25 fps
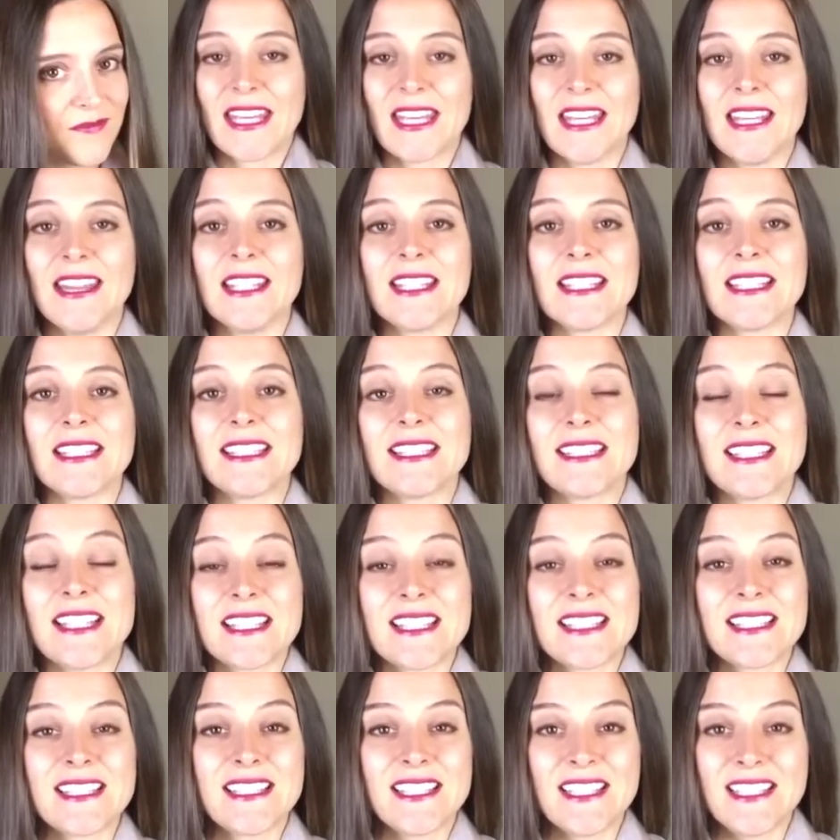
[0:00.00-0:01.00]
In the
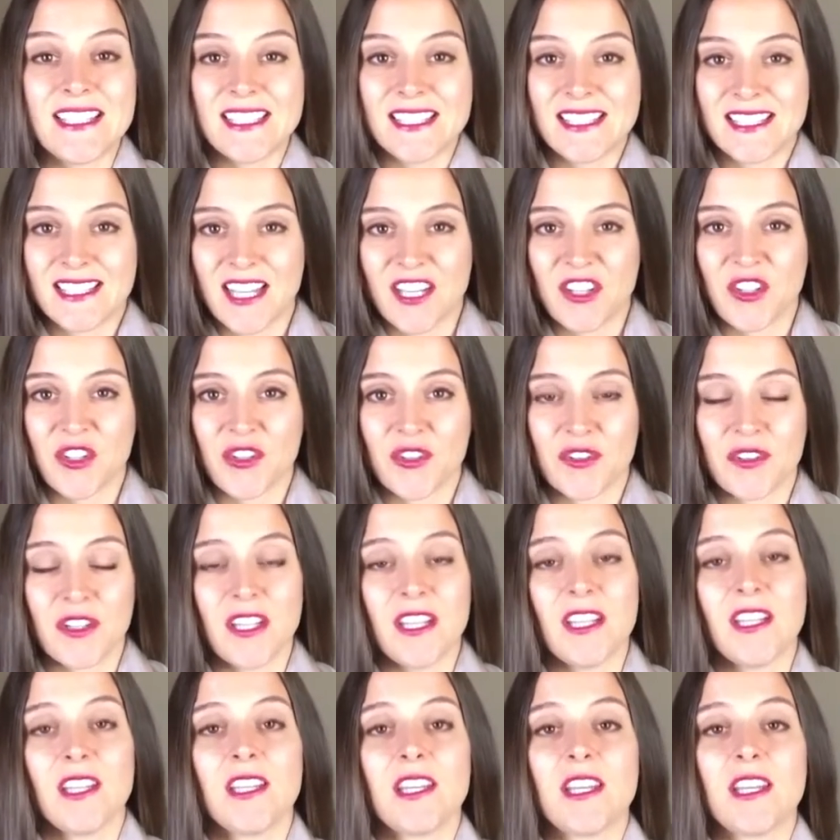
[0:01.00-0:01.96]
16th century,